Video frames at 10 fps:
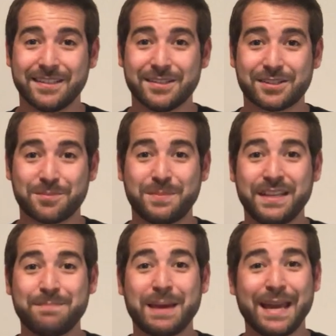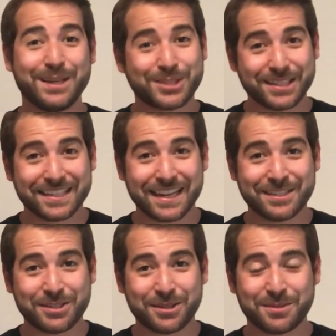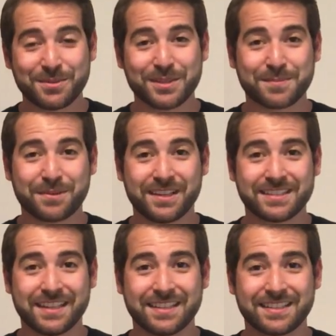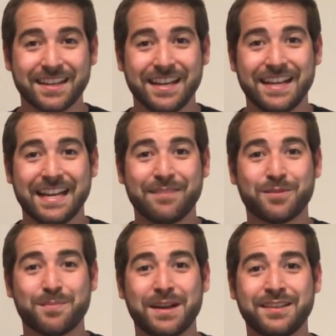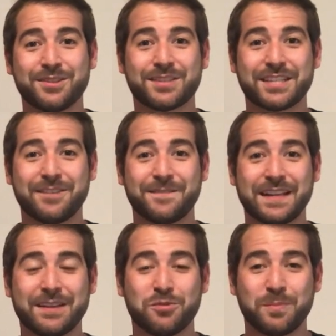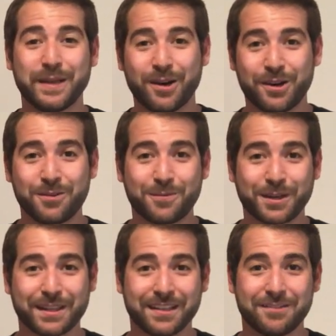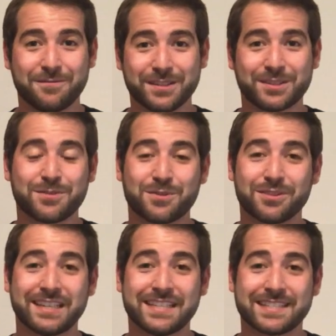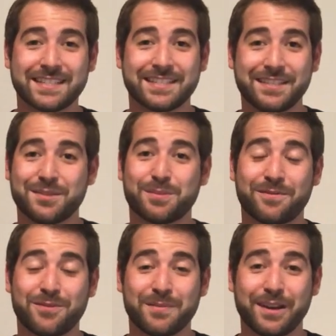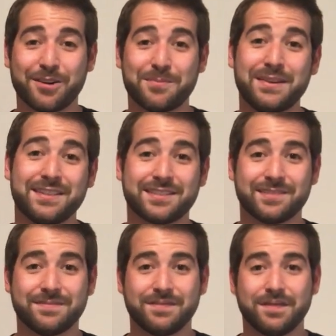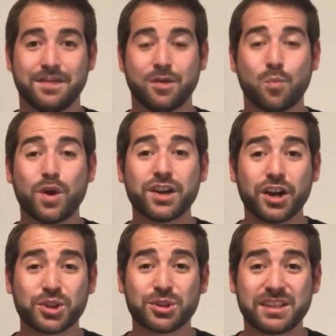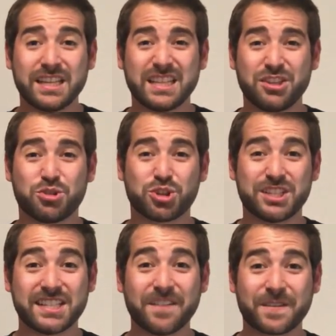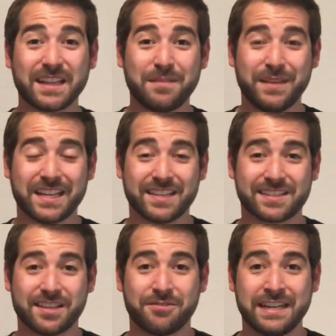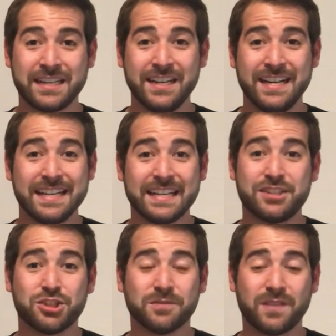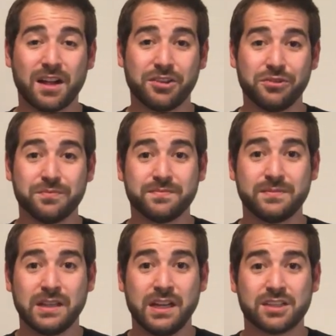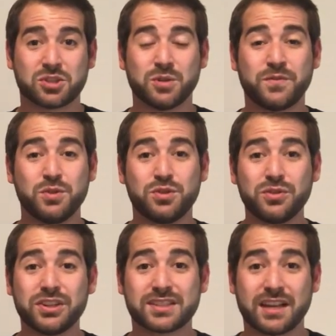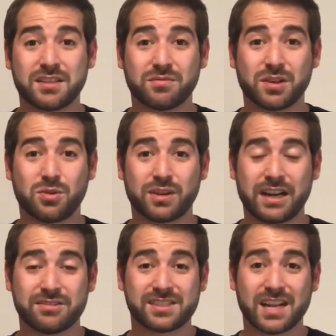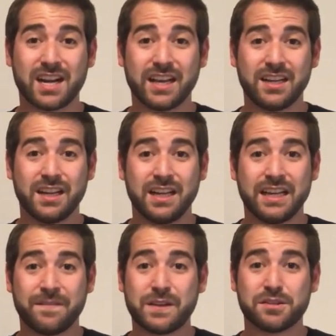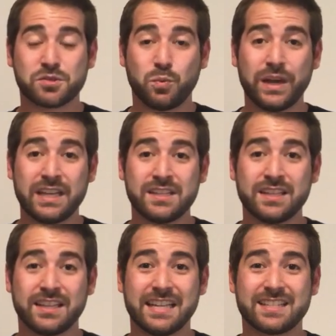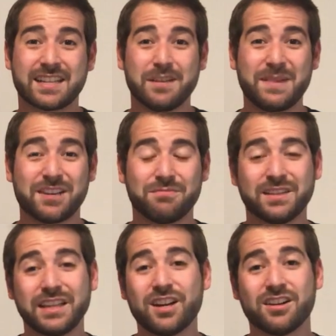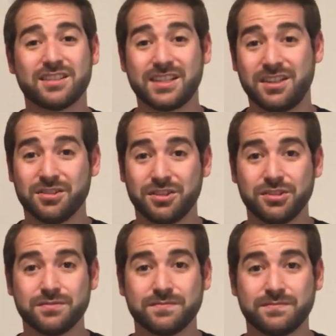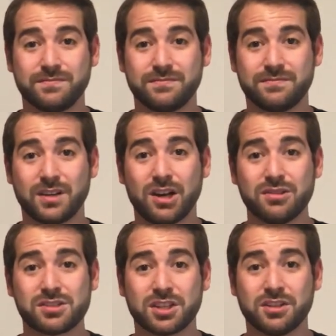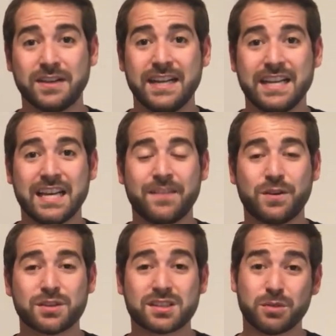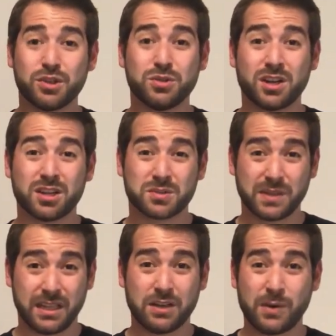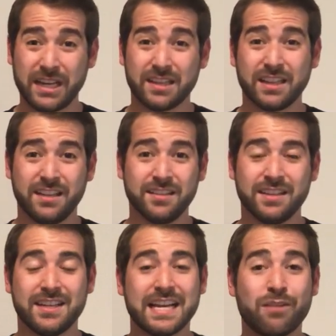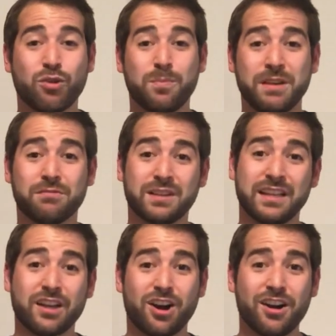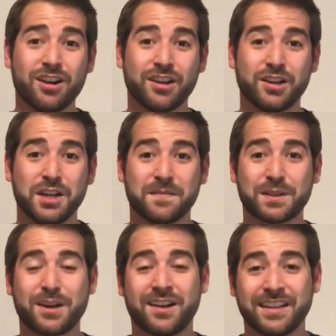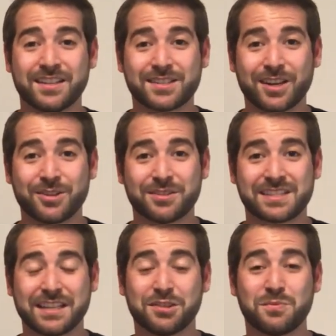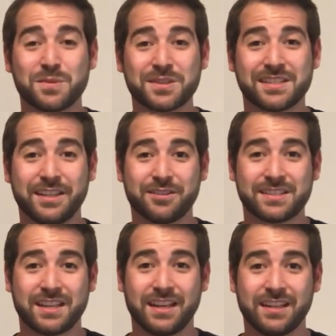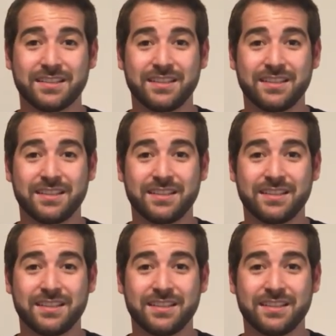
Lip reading: So be patient as you go through this process, and remind yourself that it will be all worth it once the world gets to see your performing art piece. One other thing that you should definitely be considering is your volume. So if you do decide to record outside, if there's wind, that's going to make it really hard to hear you. Also, if you're someone who talks really quietly, it will be really hard for the audience to understand the words that you're saying,